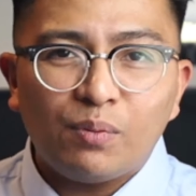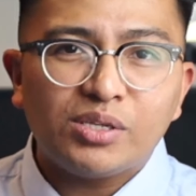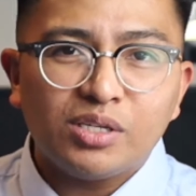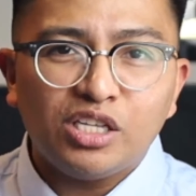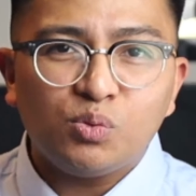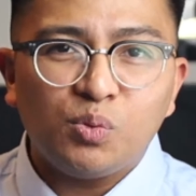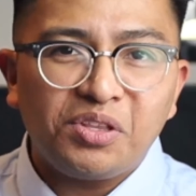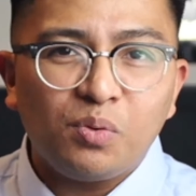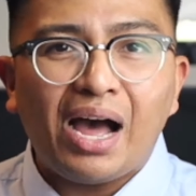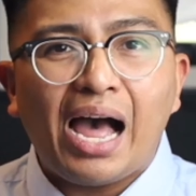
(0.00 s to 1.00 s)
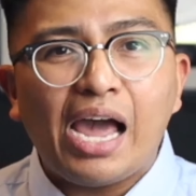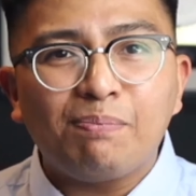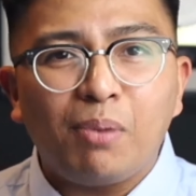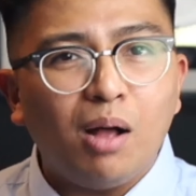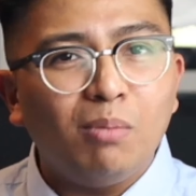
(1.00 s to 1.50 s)
resonates with you, I
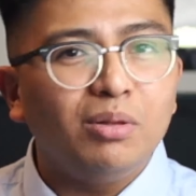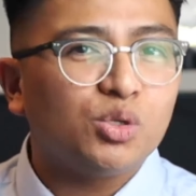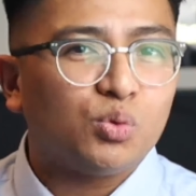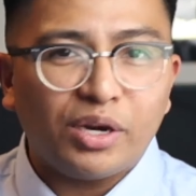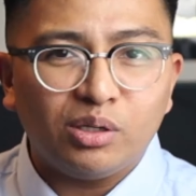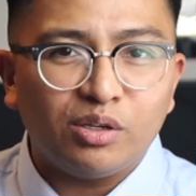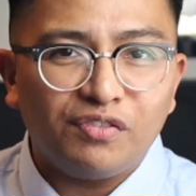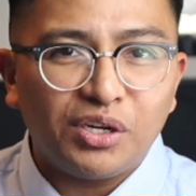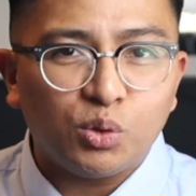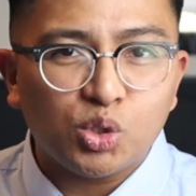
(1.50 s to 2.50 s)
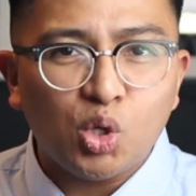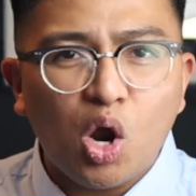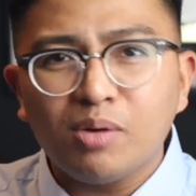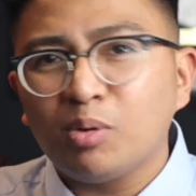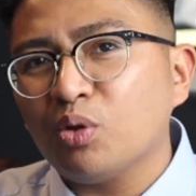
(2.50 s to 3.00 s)
publish regular videos
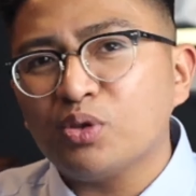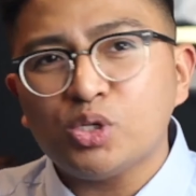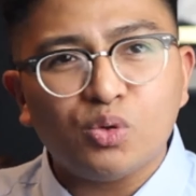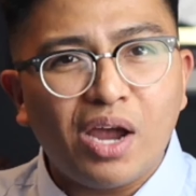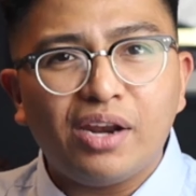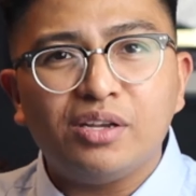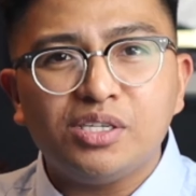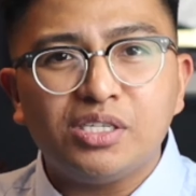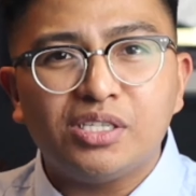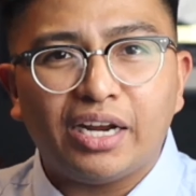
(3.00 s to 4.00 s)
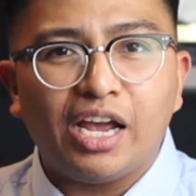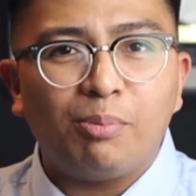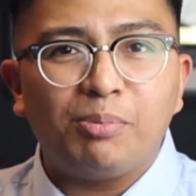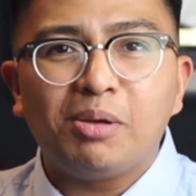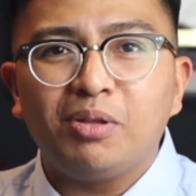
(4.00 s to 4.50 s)
talking about all the strategies that I
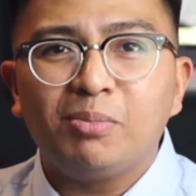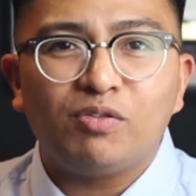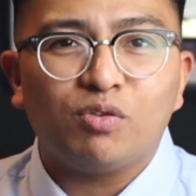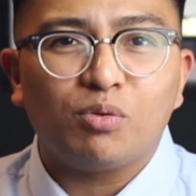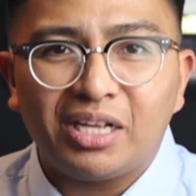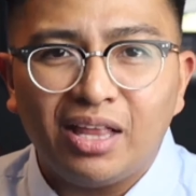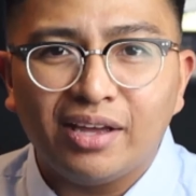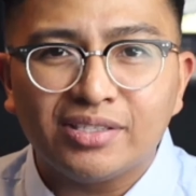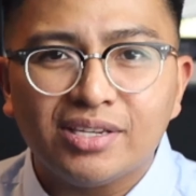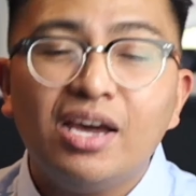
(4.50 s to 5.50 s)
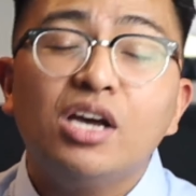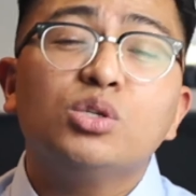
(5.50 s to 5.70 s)
help implement for my clients.